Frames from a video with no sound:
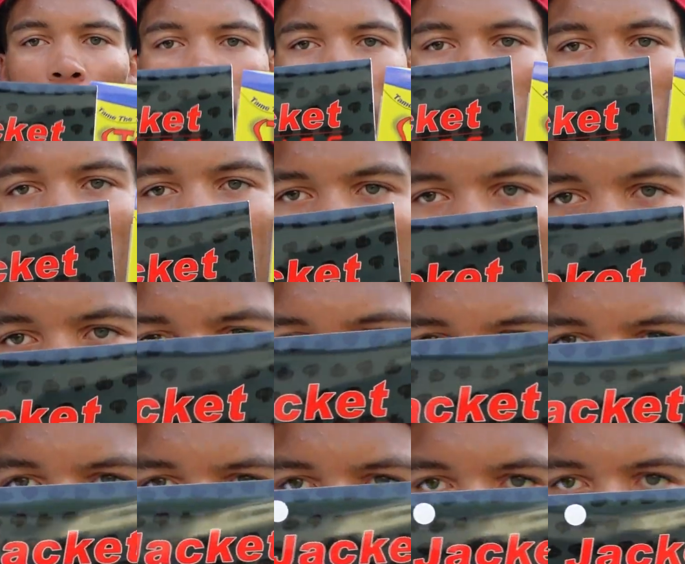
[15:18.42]
They
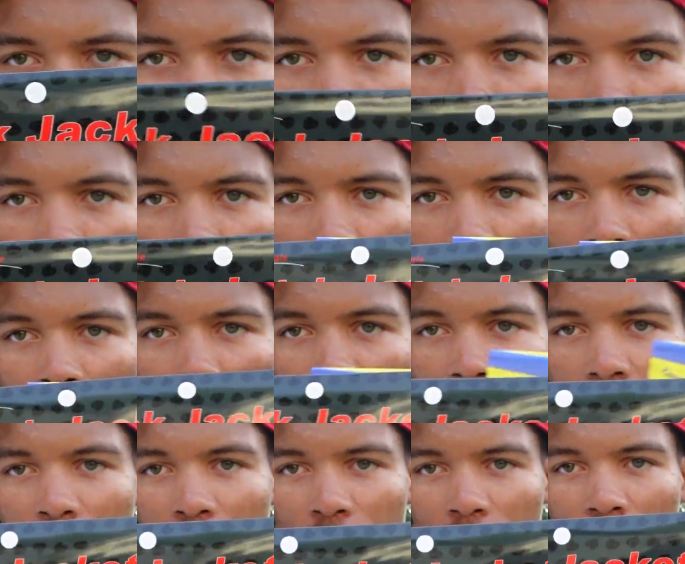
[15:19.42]
just
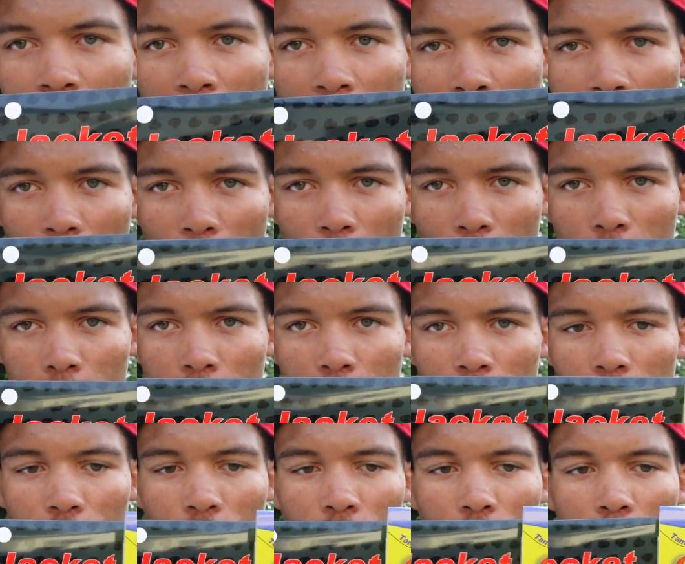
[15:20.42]
care,
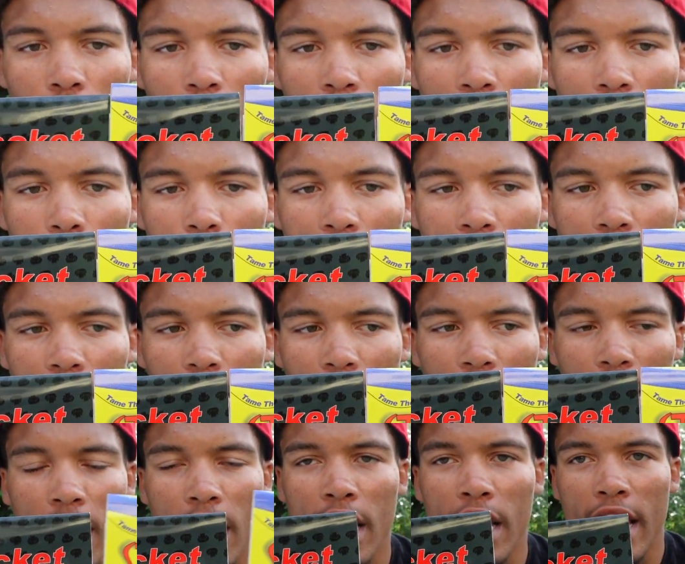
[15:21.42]
you know what I mean?
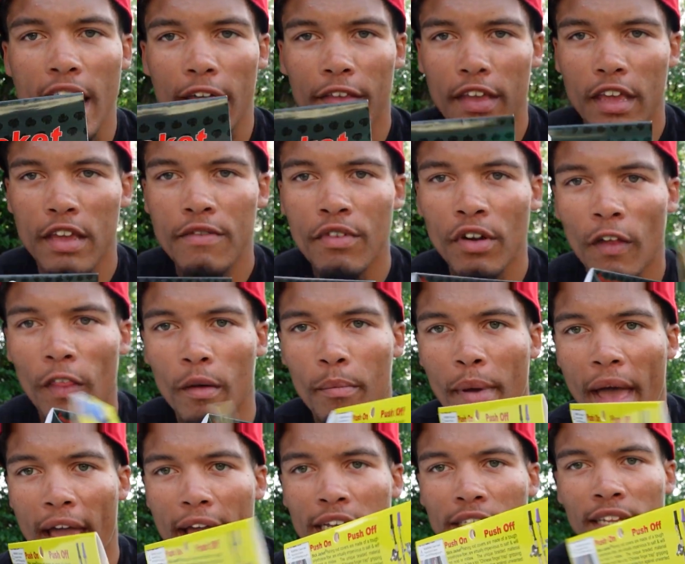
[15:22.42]
And even on the
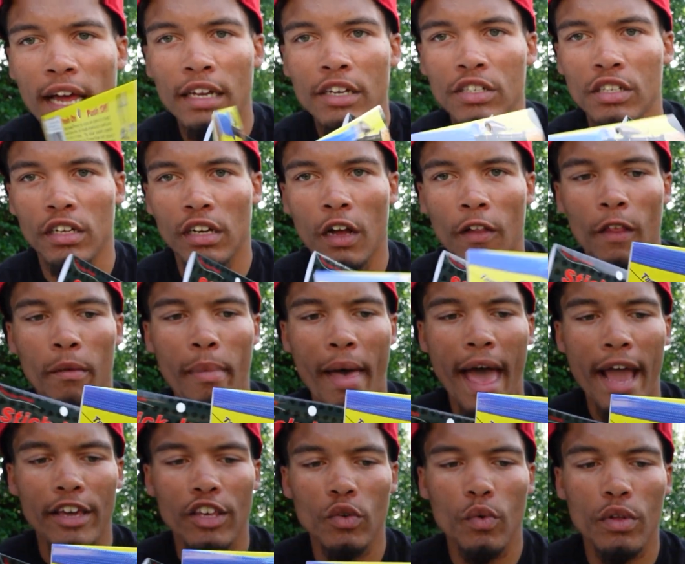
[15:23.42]
back, it's not just like on the
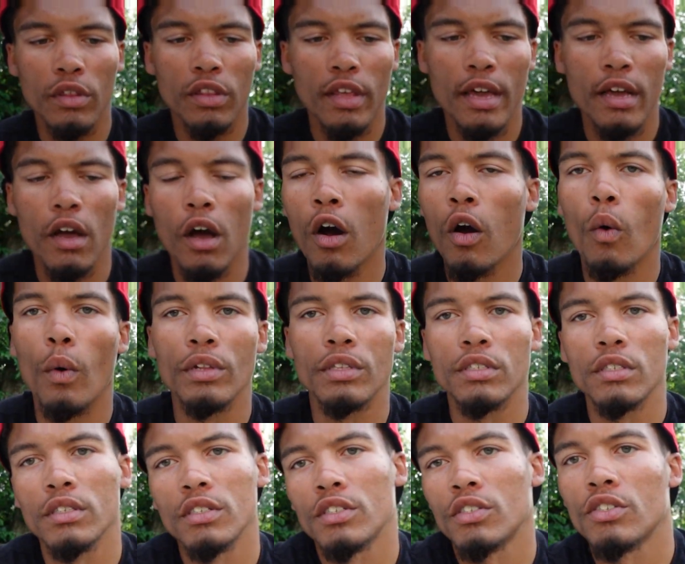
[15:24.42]
back you would think, oh,
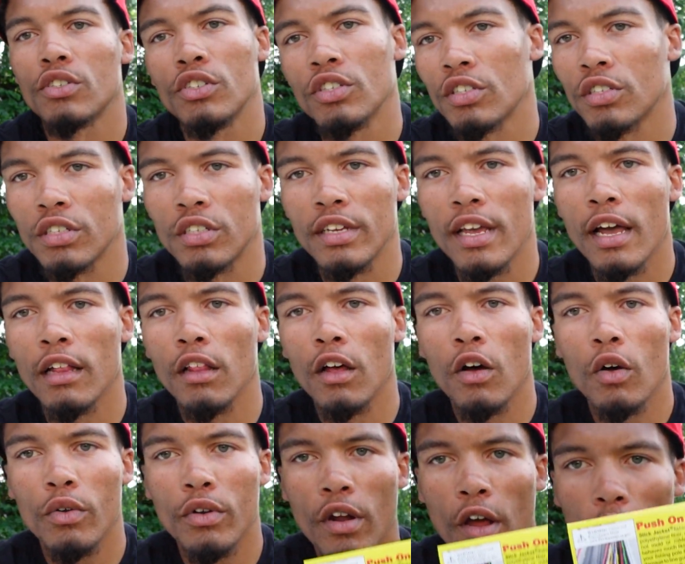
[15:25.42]
it's just
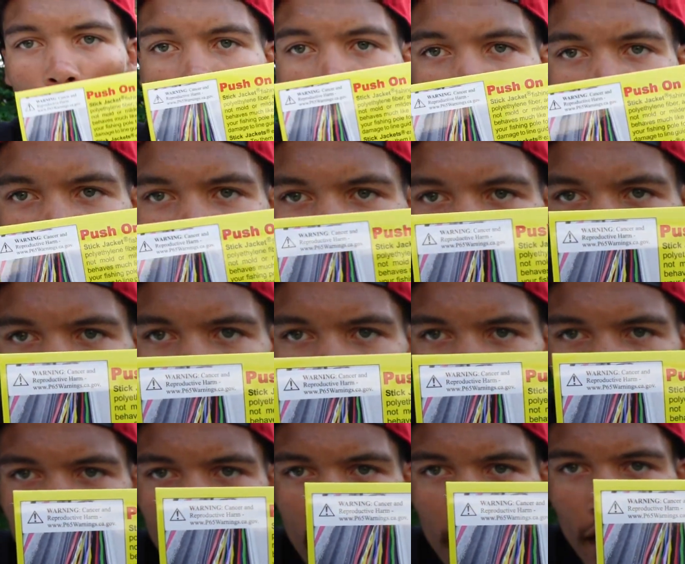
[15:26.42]
yellow. No, now
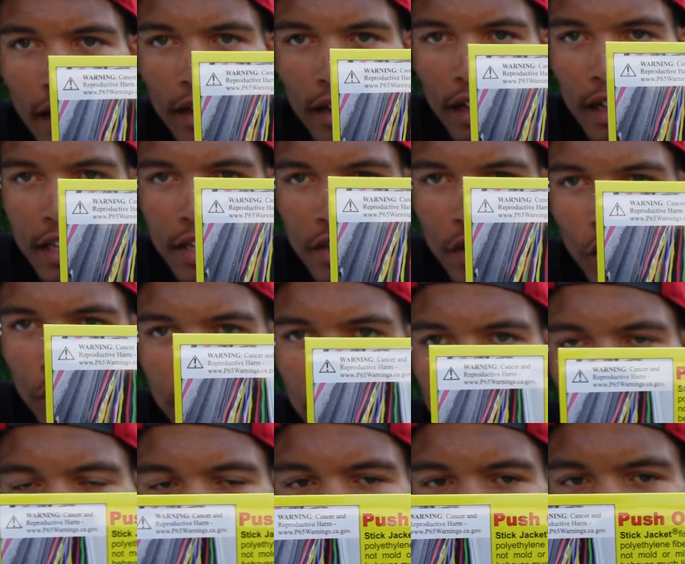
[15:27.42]
they got, you know,
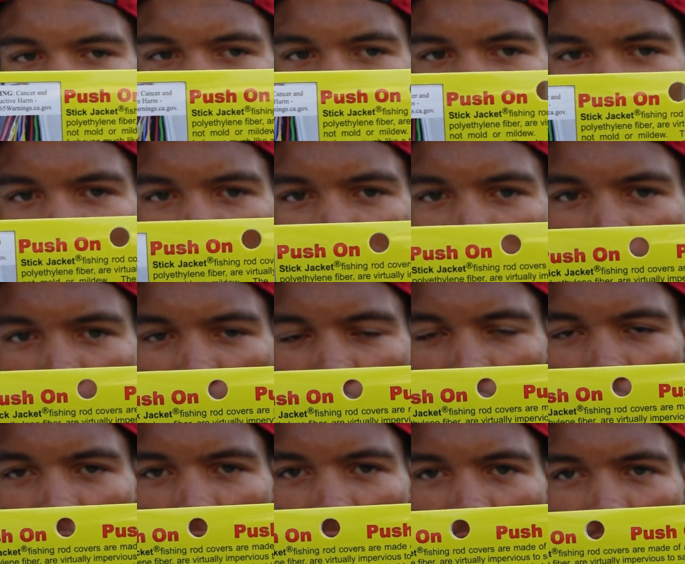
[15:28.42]

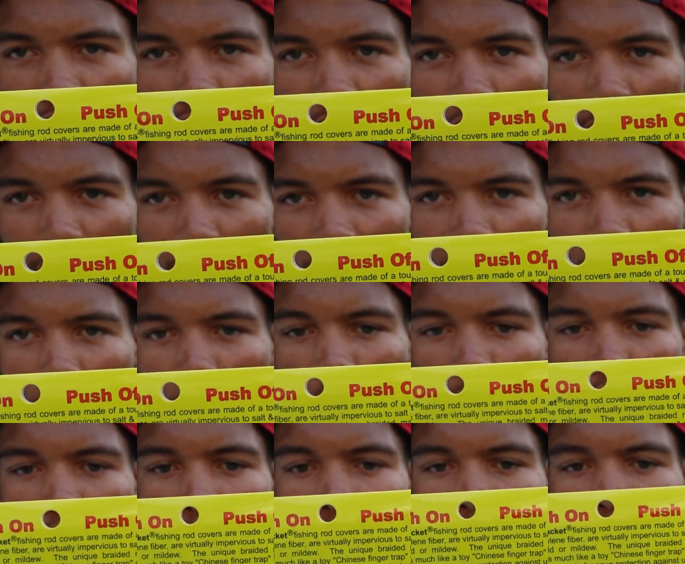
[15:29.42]
you know,
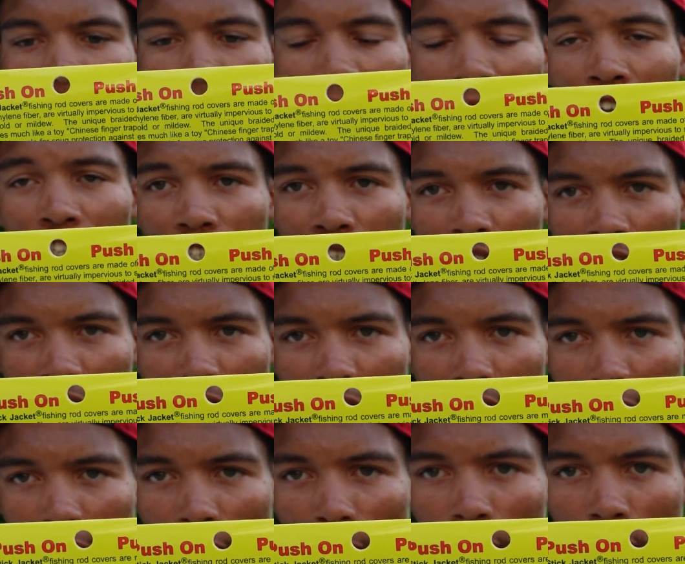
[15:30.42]
the attention to
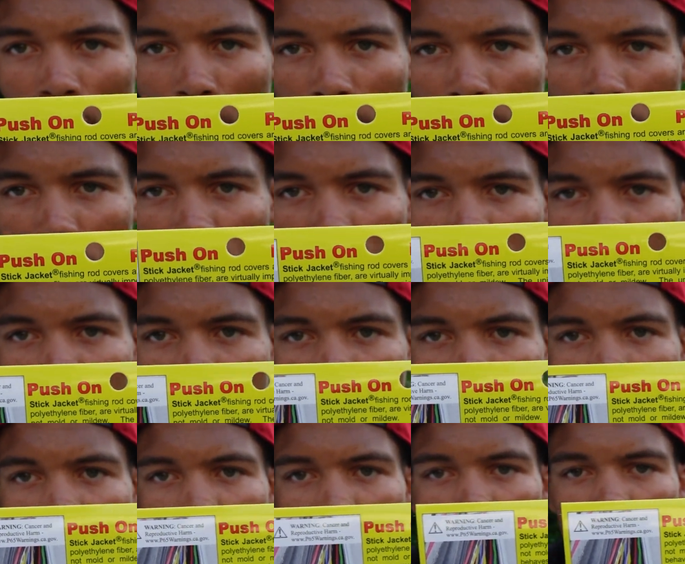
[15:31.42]
detail, I'll say.
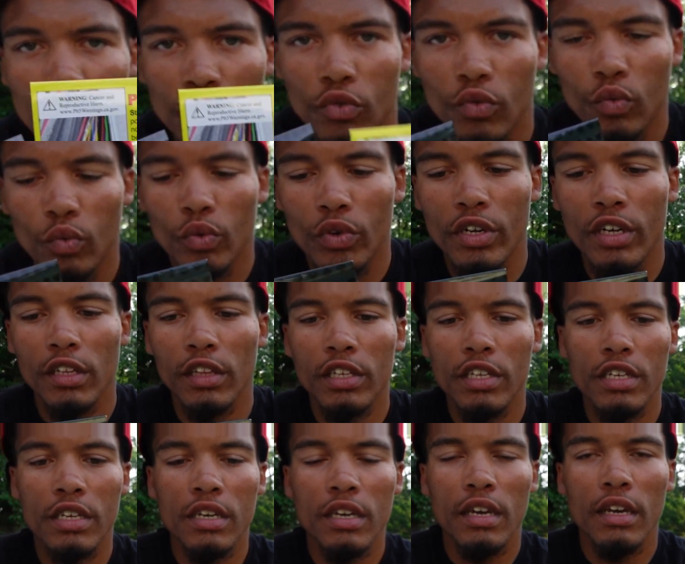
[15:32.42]
They just
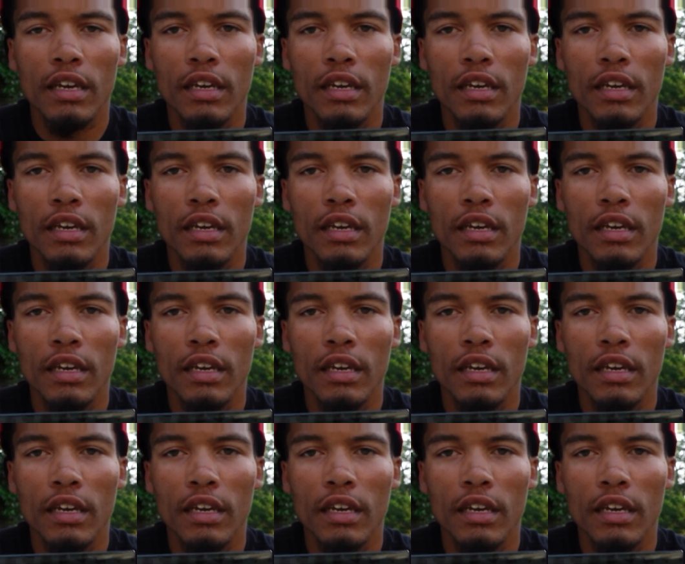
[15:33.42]
really